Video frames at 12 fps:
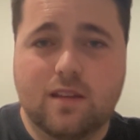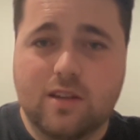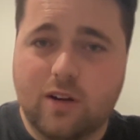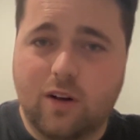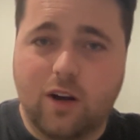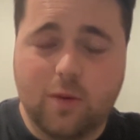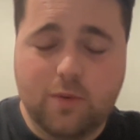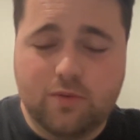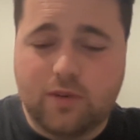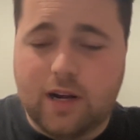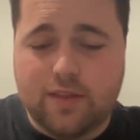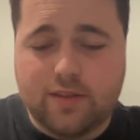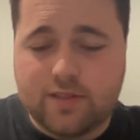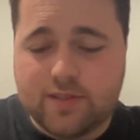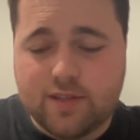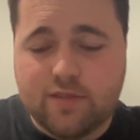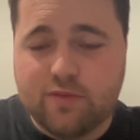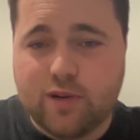I would rather
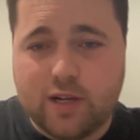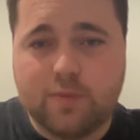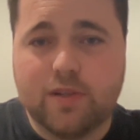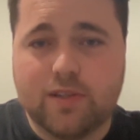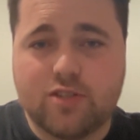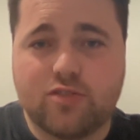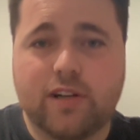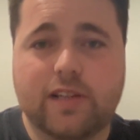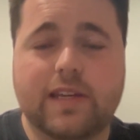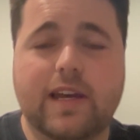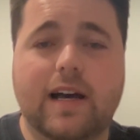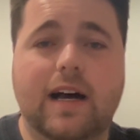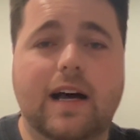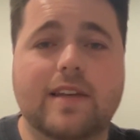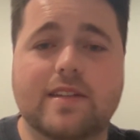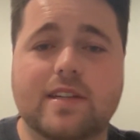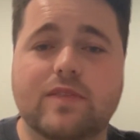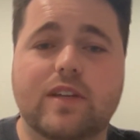just, if Rugby Australia
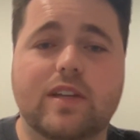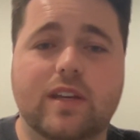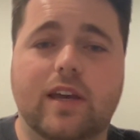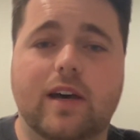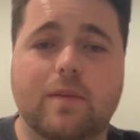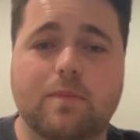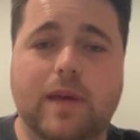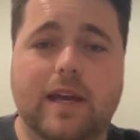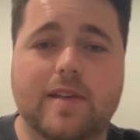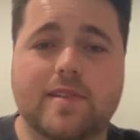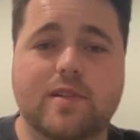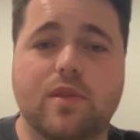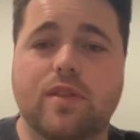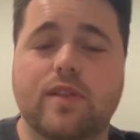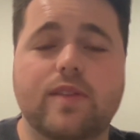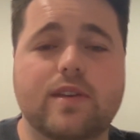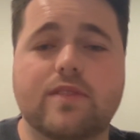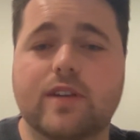aren't ever going to come back, as I don't
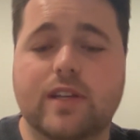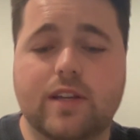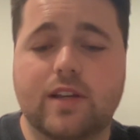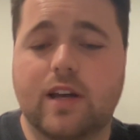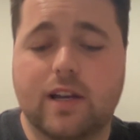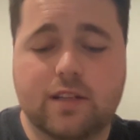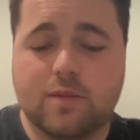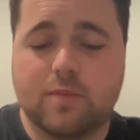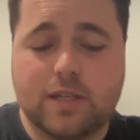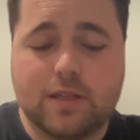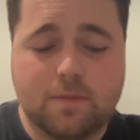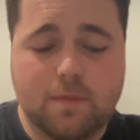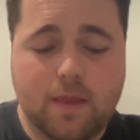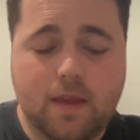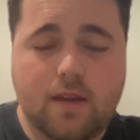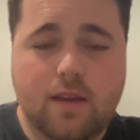think they ever are going to be,